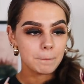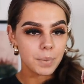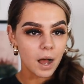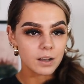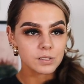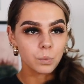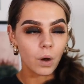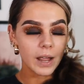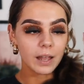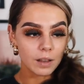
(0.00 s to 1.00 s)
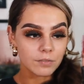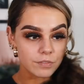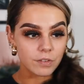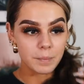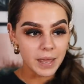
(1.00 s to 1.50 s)
but why I love
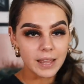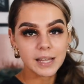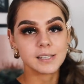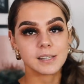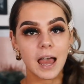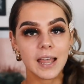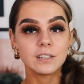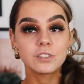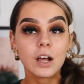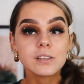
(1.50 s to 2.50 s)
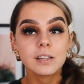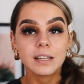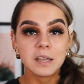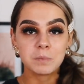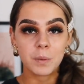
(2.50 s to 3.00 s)
it for me is that it doesn't
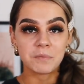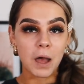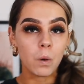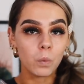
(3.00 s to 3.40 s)
leave me with that